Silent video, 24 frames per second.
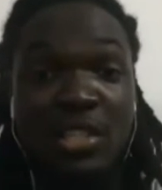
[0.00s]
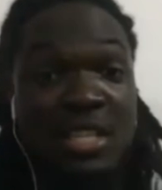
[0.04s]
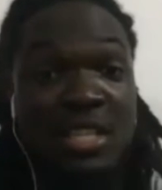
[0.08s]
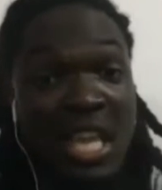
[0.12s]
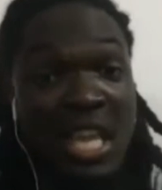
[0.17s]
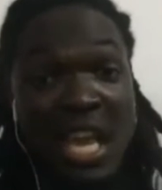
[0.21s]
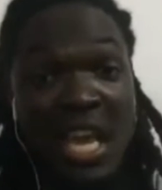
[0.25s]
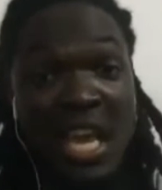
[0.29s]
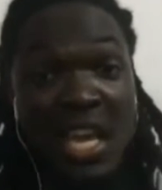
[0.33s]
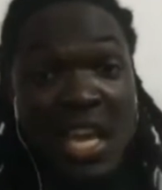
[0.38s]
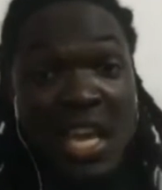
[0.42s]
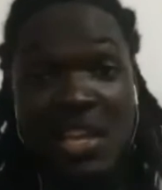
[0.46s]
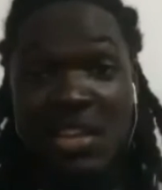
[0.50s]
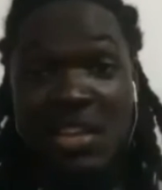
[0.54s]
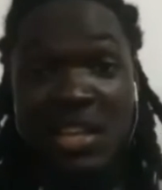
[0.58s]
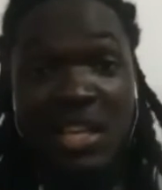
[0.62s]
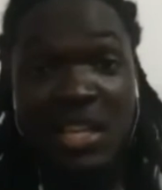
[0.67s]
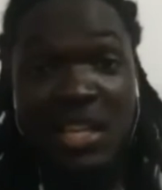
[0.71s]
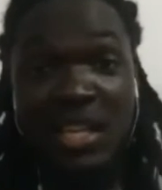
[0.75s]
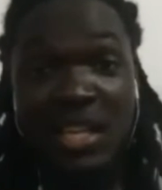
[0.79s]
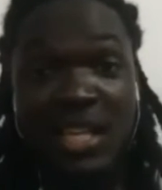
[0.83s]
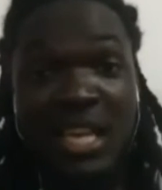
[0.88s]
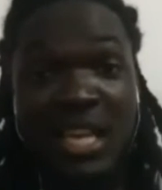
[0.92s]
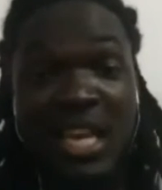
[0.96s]
Yeah, you
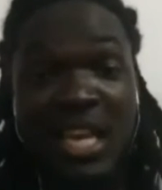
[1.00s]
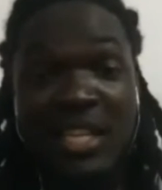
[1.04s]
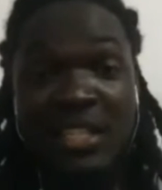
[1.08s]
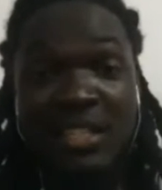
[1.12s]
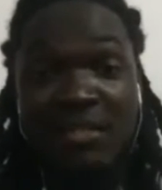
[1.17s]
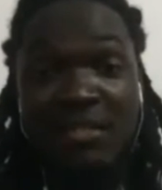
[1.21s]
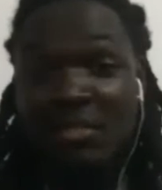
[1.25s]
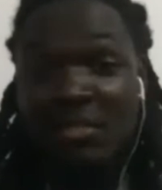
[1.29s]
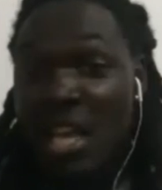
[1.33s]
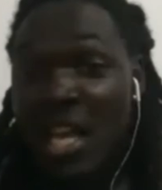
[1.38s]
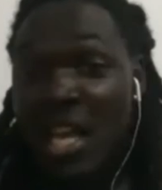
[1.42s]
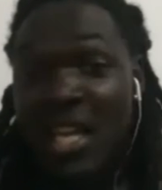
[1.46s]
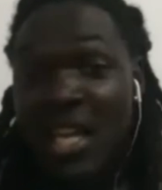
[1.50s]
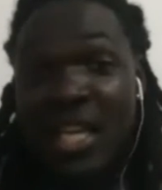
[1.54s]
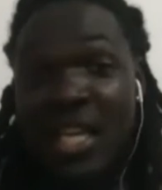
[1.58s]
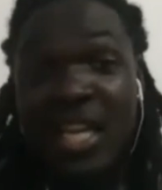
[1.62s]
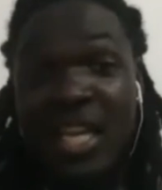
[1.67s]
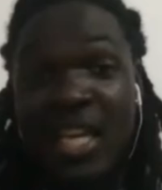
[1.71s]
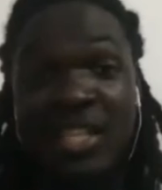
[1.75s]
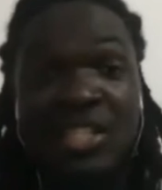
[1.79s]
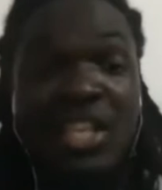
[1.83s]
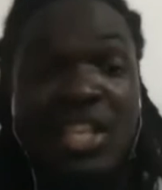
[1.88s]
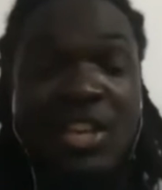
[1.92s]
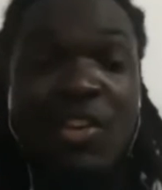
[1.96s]
can
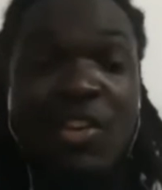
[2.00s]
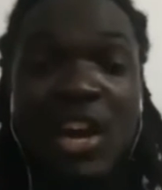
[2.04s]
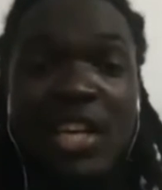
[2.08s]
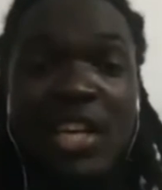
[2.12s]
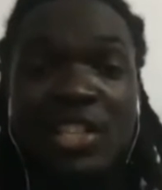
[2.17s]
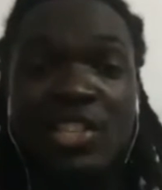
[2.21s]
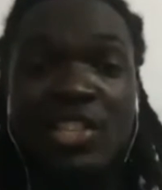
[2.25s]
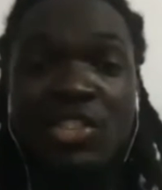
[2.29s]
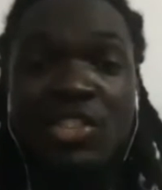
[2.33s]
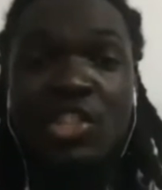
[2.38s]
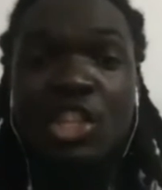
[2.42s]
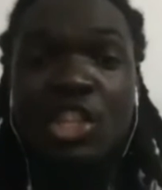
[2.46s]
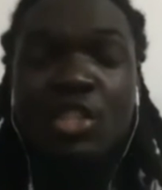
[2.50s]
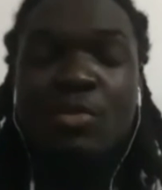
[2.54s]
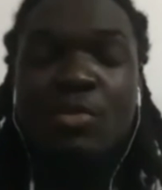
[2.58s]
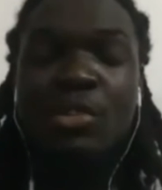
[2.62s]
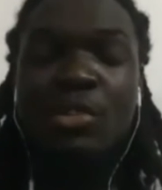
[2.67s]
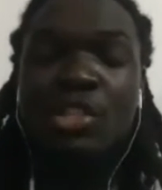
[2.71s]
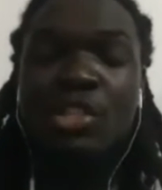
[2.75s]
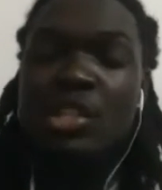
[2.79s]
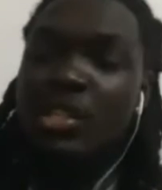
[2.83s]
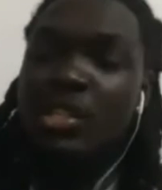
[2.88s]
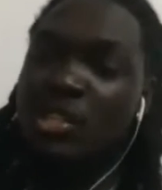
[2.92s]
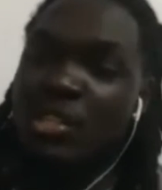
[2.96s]
say you're acting
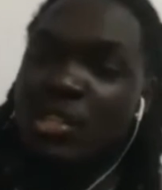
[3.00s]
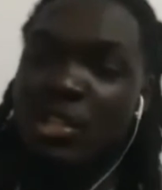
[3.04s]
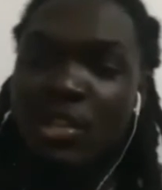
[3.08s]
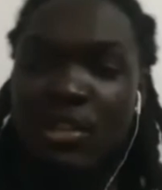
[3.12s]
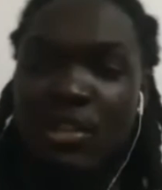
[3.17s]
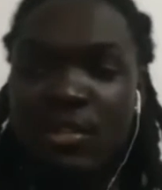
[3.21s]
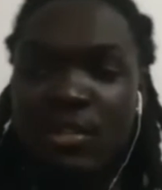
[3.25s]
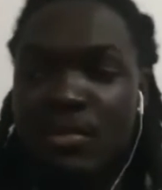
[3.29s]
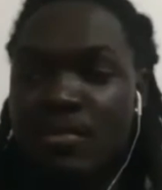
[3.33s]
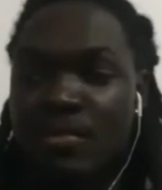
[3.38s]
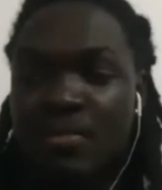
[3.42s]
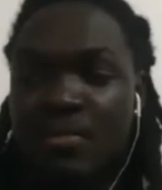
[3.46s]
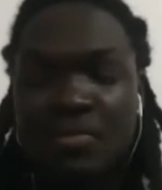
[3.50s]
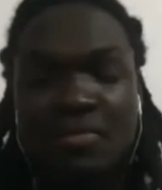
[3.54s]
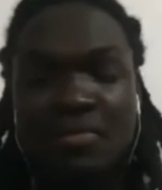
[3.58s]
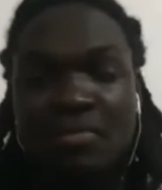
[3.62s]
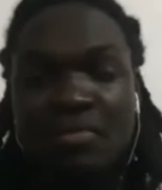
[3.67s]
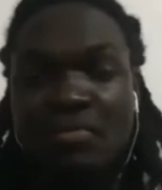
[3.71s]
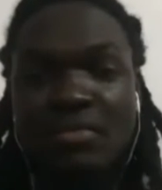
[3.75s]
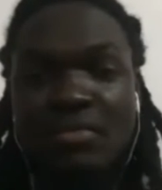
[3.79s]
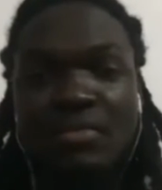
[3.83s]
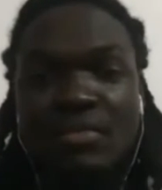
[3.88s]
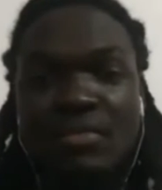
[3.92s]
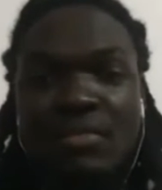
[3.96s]
suspicious. And if you know any right
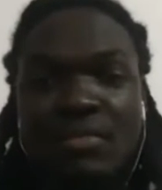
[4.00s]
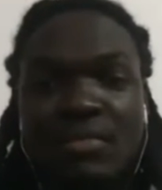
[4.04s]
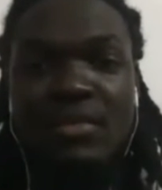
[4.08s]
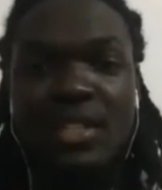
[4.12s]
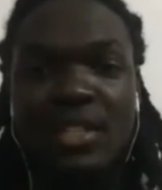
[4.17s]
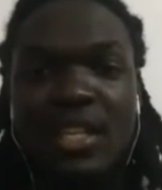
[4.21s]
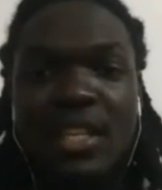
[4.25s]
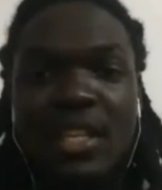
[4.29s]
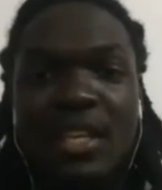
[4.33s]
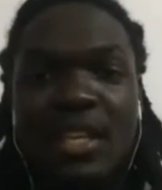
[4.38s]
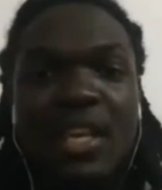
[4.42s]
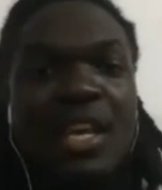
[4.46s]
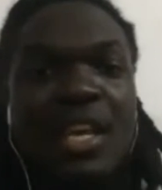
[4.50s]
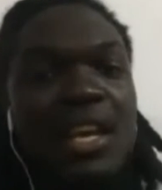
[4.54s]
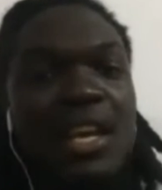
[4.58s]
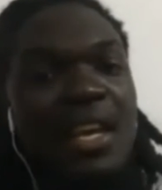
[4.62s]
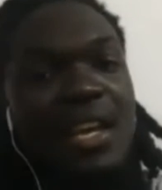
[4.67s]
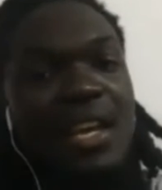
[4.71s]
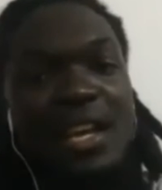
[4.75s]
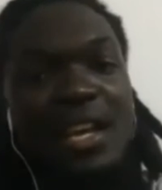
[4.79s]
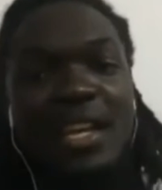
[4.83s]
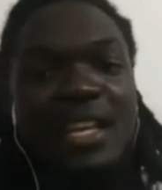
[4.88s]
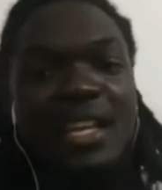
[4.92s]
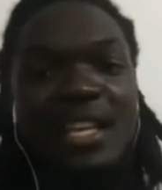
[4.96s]
too
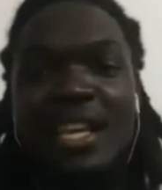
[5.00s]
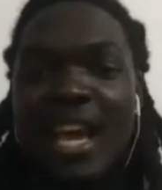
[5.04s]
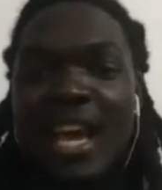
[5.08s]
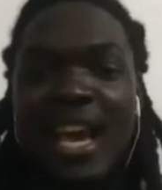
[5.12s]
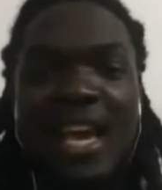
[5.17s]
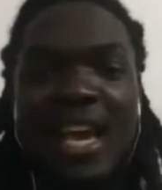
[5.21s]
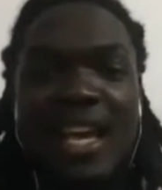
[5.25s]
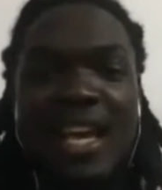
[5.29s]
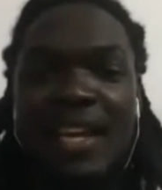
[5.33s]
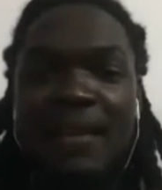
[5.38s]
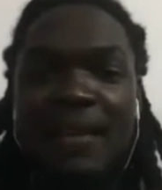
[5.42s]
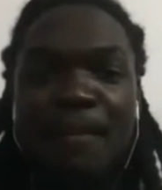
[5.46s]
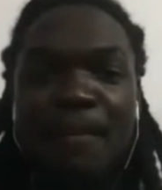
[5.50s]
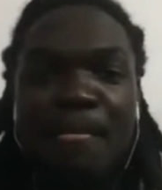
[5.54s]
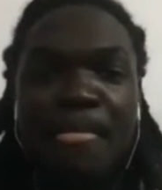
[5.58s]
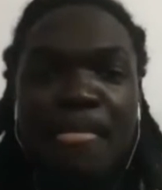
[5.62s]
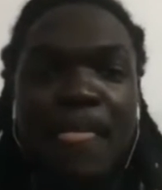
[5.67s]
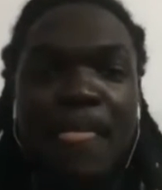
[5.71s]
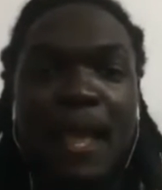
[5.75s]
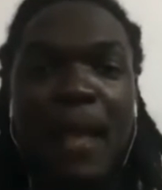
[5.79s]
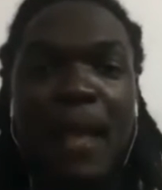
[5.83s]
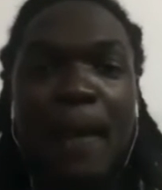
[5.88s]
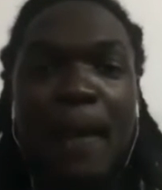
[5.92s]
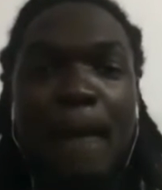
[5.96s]
much, you can get
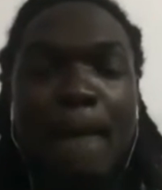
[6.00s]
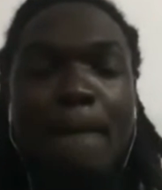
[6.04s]
arrested too.